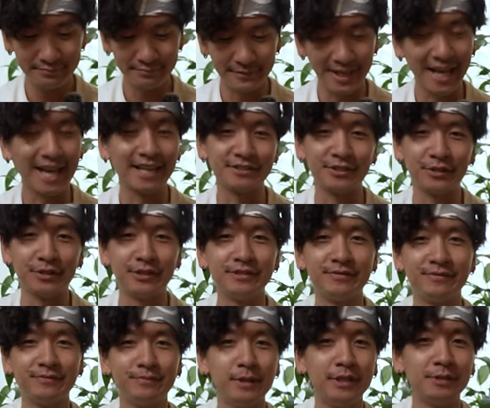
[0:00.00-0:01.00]
Yeah, so
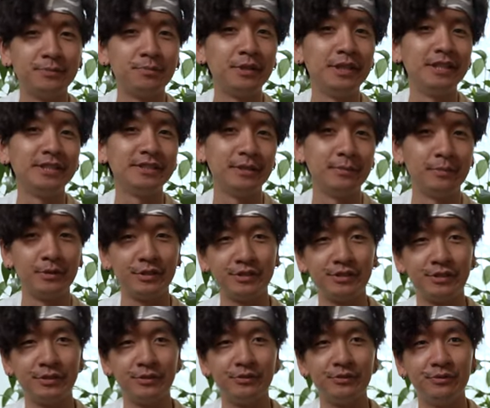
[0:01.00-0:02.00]
it's pretty similar
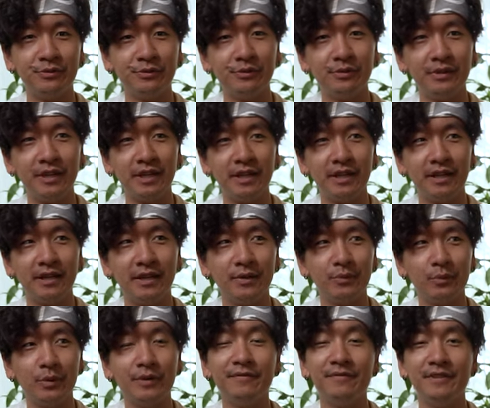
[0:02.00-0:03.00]
to
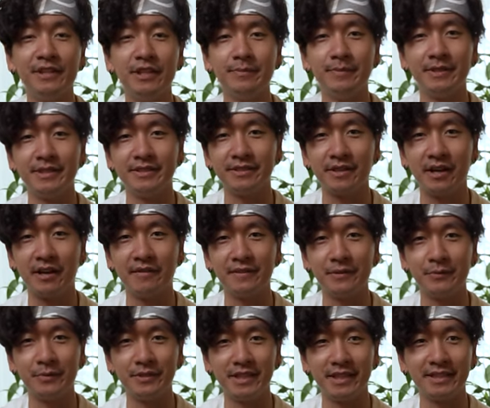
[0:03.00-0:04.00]
what Vietnamese
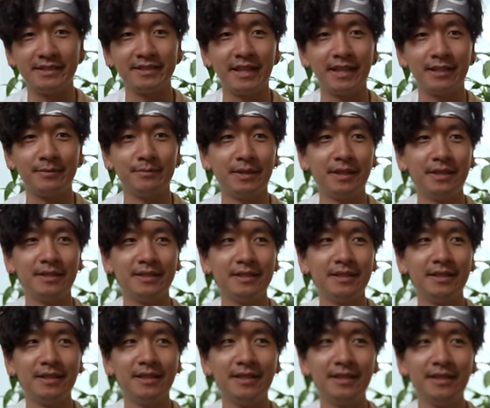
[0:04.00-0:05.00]
coffee would taste like, but
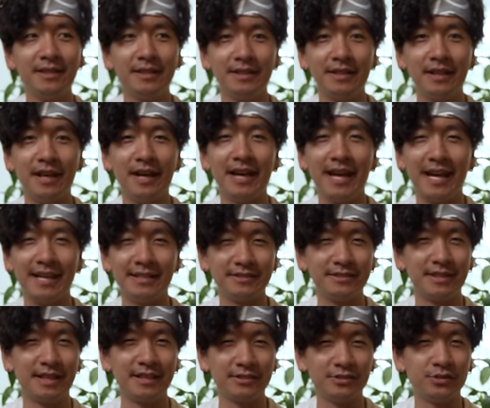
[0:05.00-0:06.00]
not
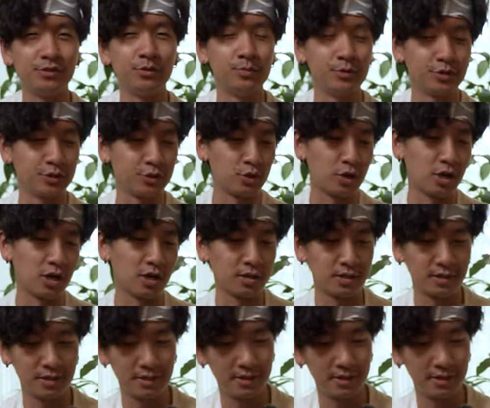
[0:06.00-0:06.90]
as like super strong.